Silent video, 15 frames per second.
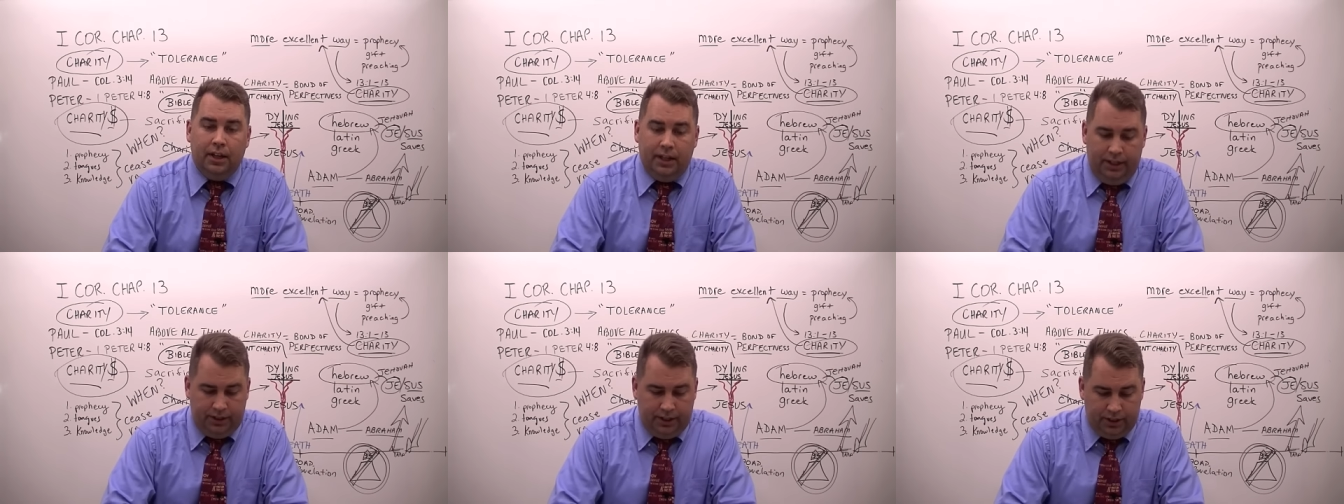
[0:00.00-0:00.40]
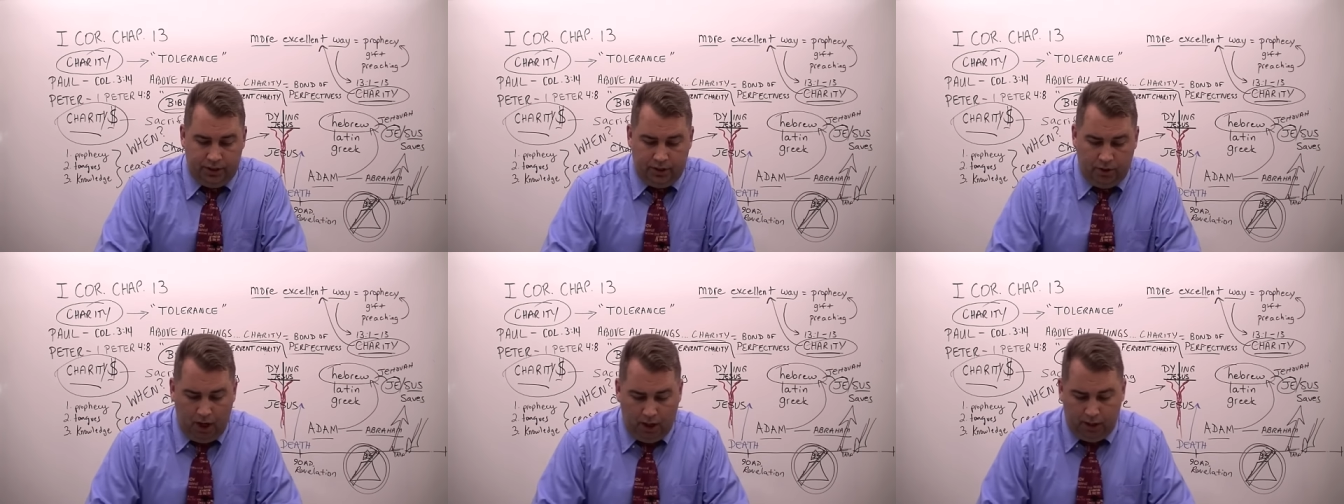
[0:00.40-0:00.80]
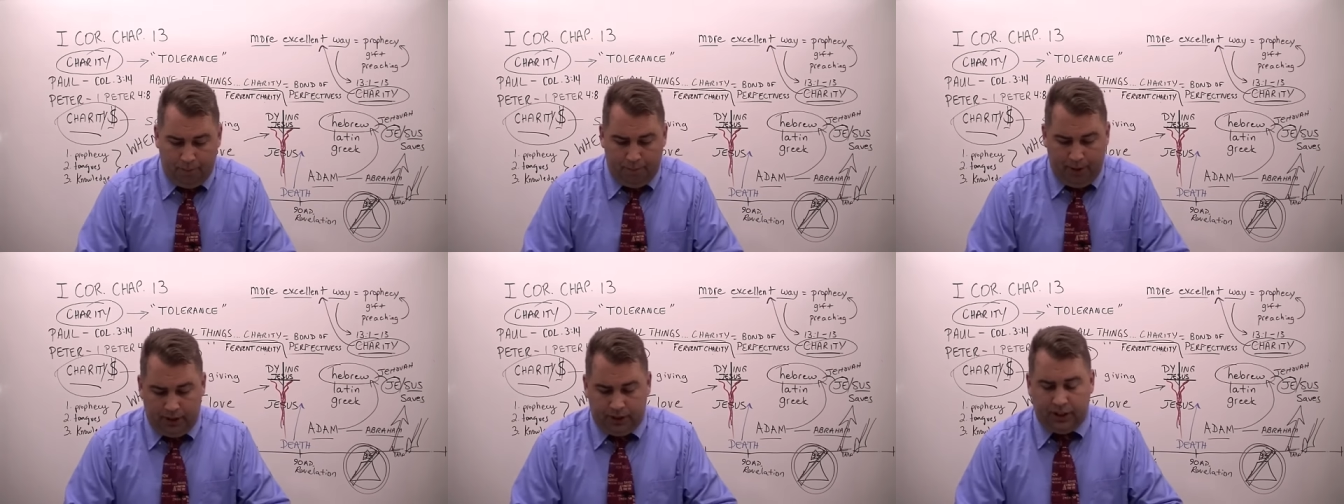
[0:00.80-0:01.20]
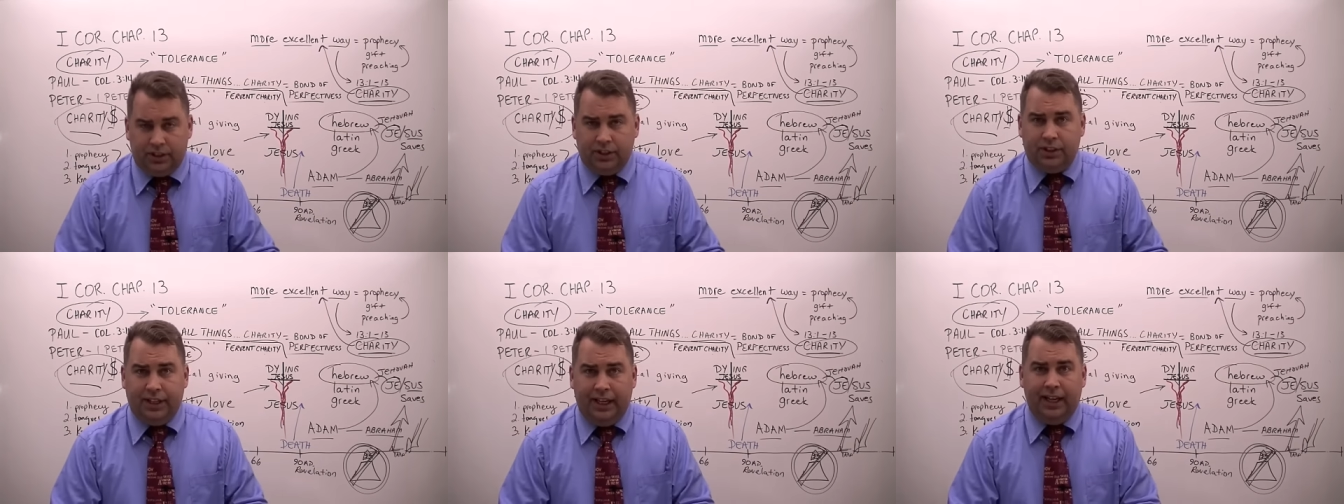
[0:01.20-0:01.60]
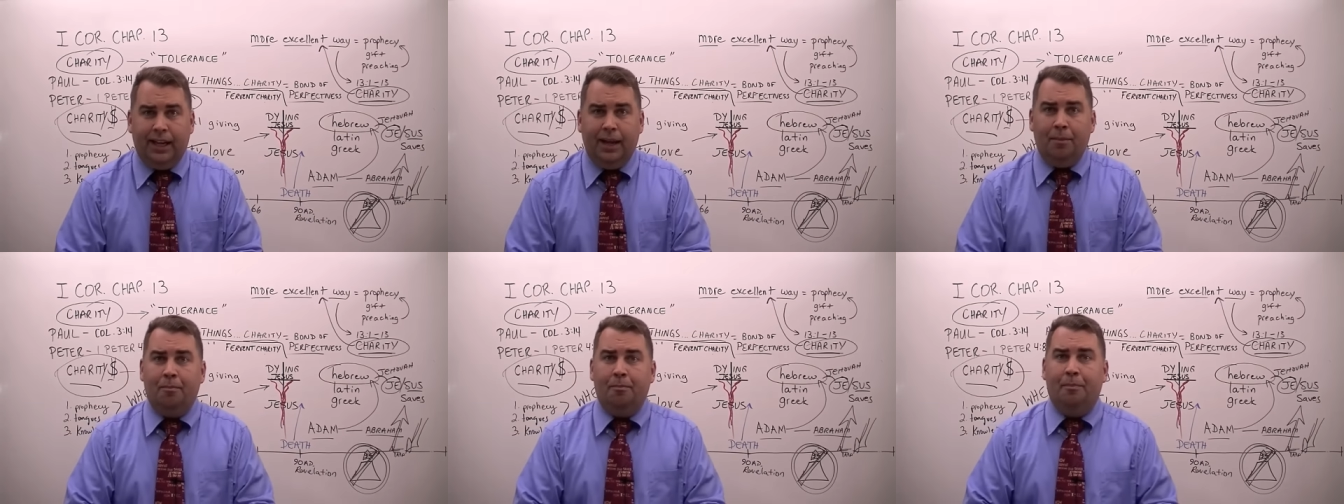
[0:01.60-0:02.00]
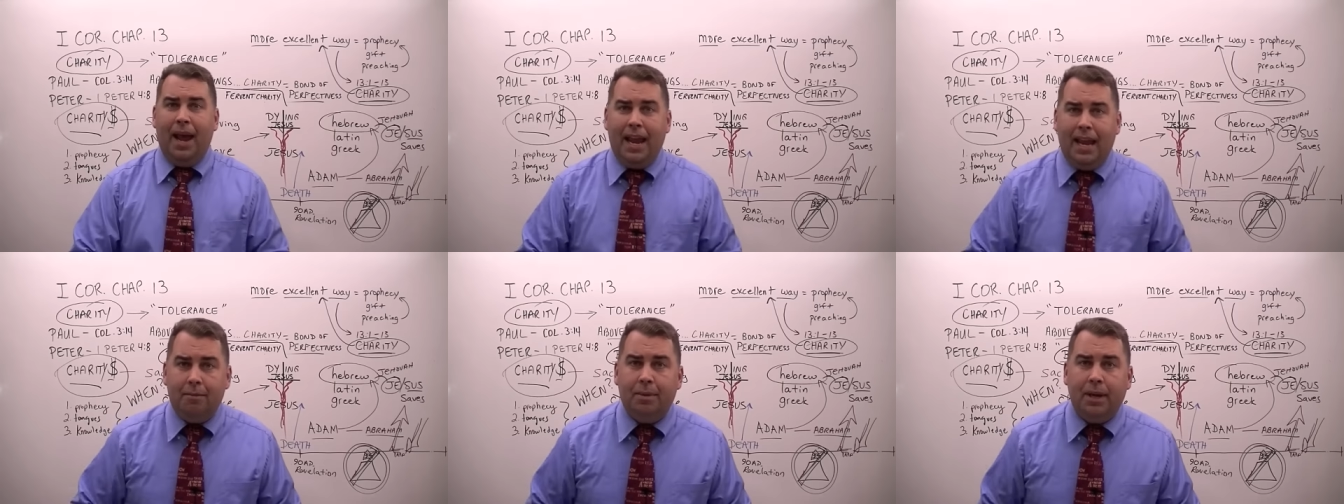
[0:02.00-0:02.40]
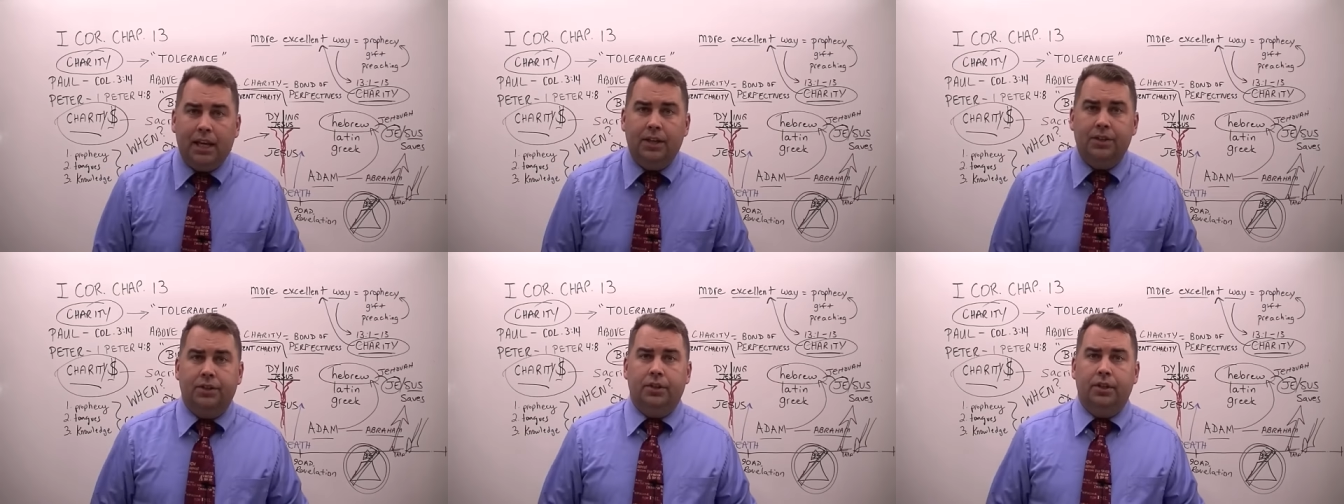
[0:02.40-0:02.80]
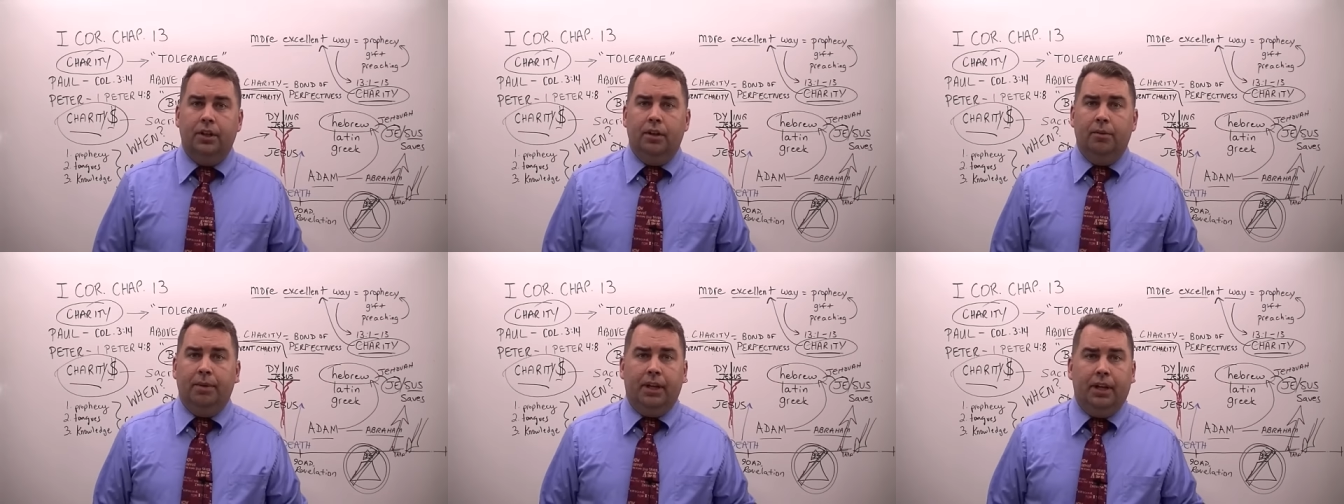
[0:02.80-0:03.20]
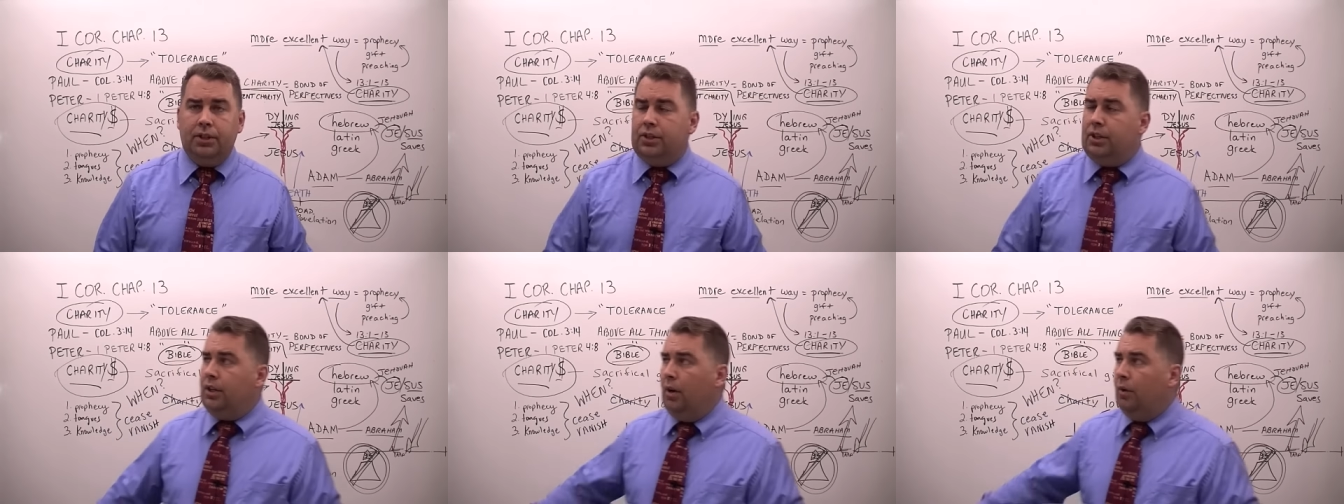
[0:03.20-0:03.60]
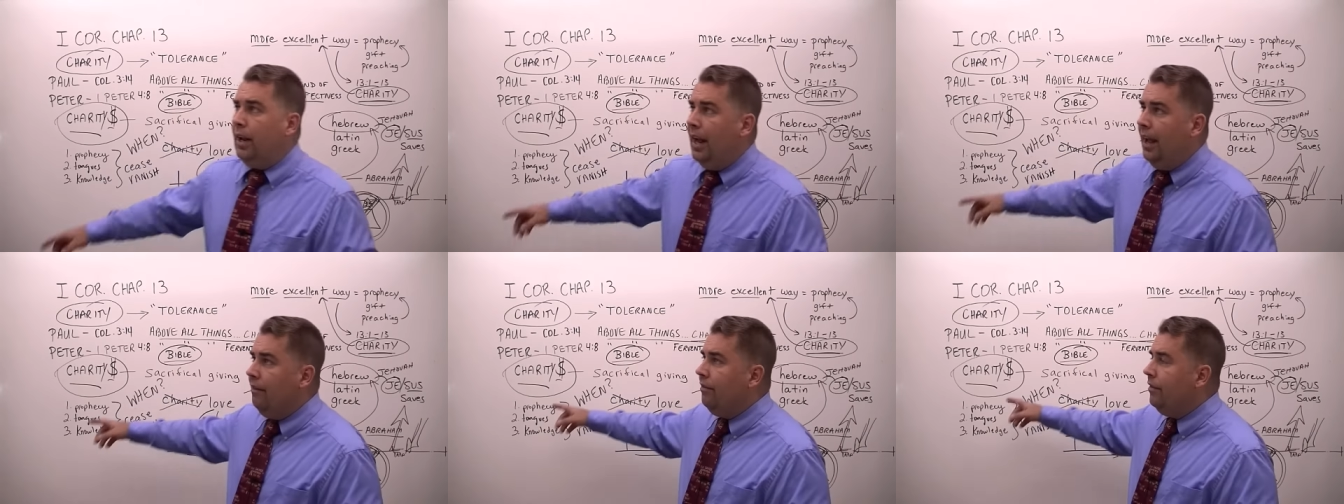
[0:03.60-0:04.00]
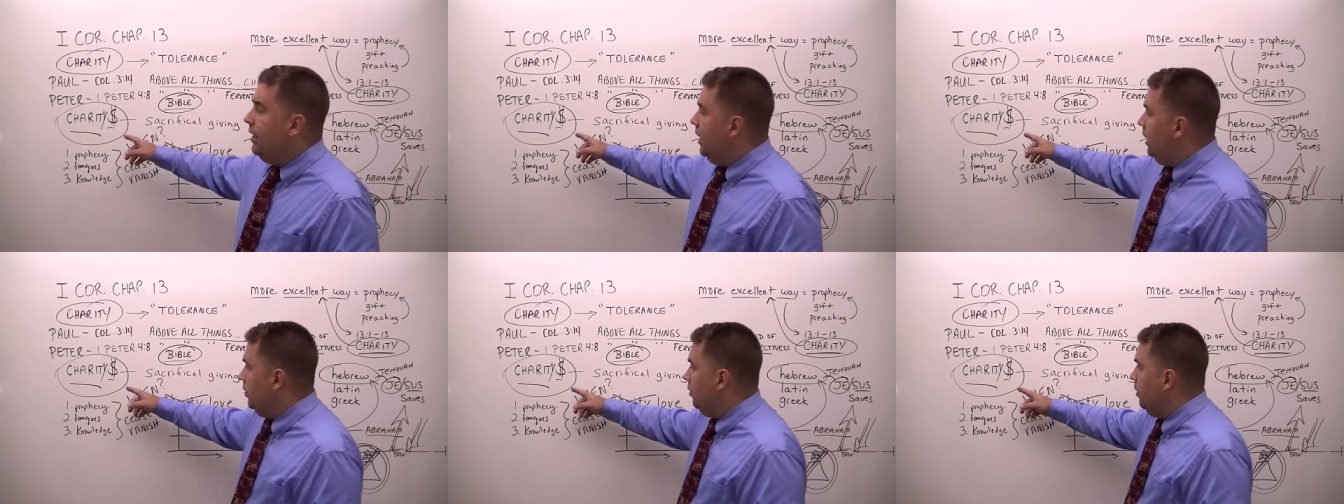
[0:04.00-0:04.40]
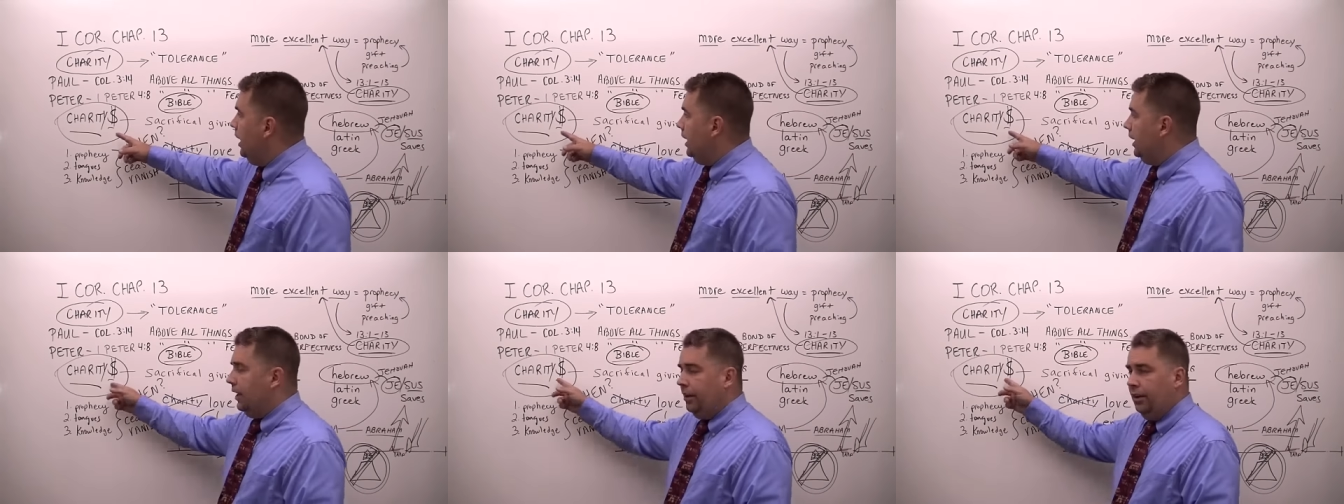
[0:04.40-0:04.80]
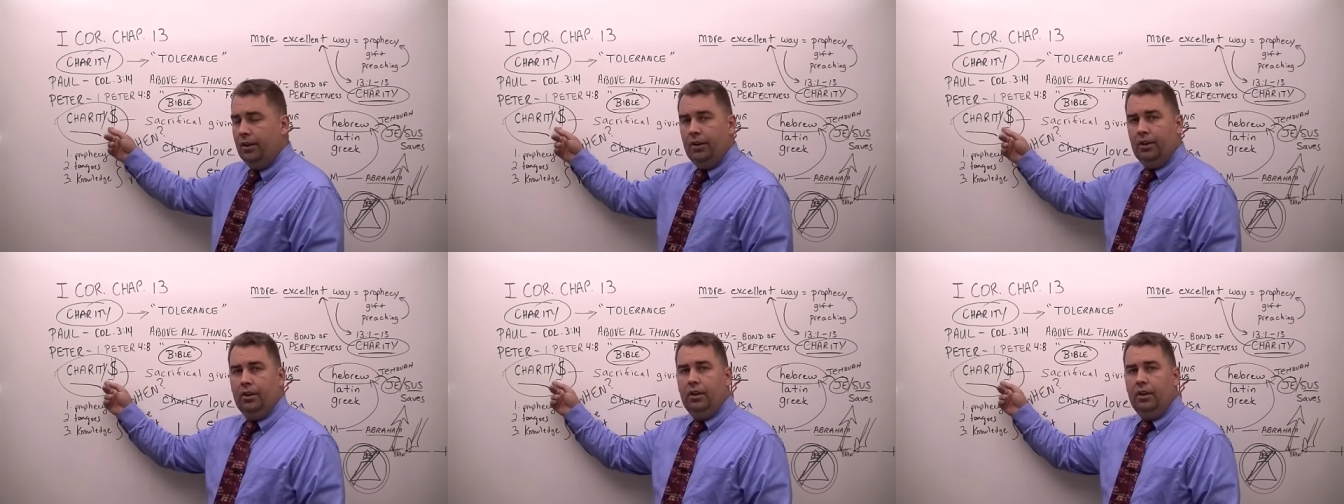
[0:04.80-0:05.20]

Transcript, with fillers: He says, You're all a bunch of stinking babies because you don't have this right here.